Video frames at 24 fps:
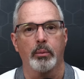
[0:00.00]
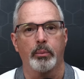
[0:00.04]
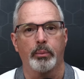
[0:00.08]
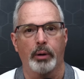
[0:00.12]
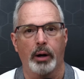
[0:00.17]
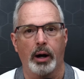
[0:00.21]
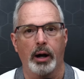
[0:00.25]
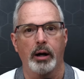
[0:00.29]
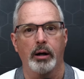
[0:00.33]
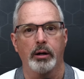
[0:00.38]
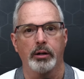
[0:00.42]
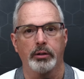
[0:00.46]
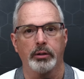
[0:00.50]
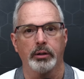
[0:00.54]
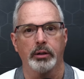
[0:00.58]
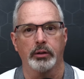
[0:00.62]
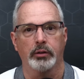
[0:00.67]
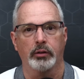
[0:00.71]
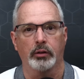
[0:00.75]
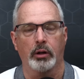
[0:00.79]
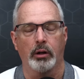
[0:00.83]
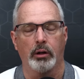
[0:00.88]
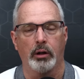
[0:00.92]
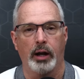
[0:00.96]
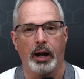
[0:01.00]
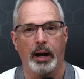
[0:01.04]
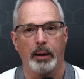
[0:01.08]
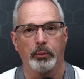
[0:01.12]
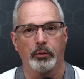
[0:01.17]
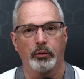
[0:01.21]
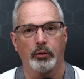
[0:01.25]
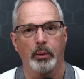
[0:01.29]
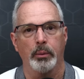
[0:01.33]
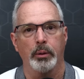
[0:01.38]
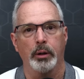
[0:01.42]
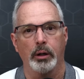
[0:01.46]
prior to its
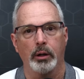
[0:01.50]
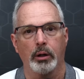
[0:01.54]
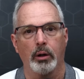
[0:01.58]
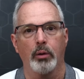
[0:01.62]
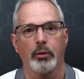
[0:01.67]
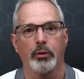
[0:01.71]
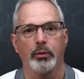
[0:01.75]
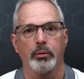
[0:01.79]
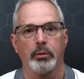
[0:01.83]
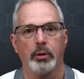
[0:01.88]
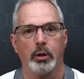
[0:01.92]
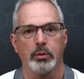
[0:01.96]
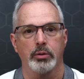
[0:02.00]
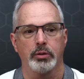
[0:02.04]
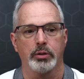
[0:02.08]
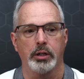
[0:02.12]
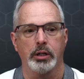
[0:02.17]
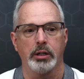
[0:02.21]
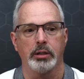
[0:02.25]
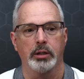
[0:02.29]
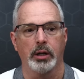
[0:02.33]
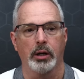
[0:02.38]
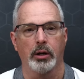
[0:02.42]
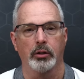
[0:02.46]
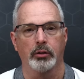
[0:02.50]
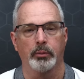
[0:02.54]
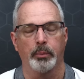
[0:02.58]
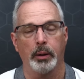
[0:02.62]
collapse. So I'm going to go through those details.